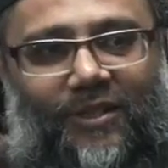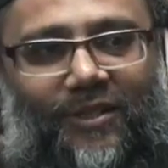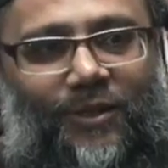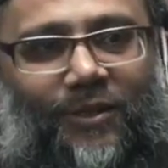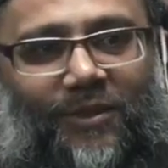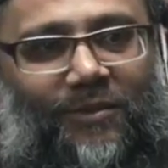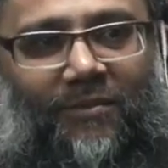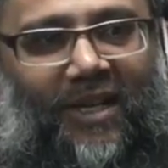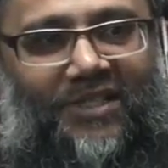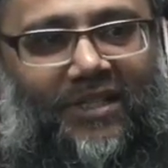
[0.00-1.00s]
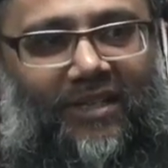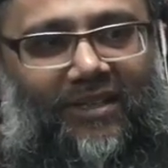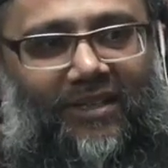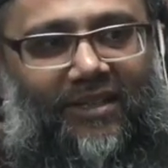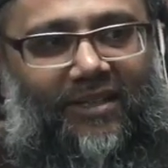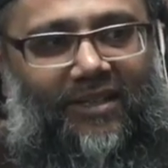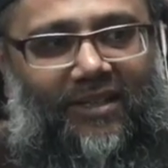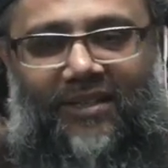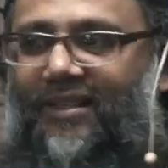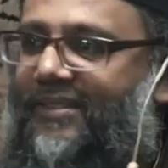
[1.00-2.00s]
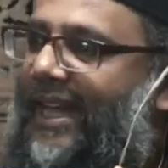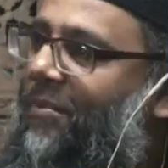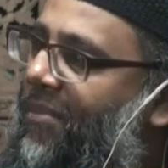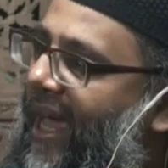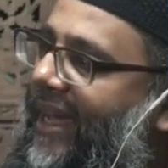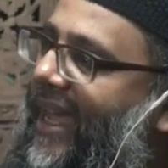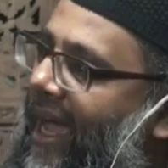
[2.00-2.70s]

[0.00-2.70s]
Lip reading: Who? What master? That black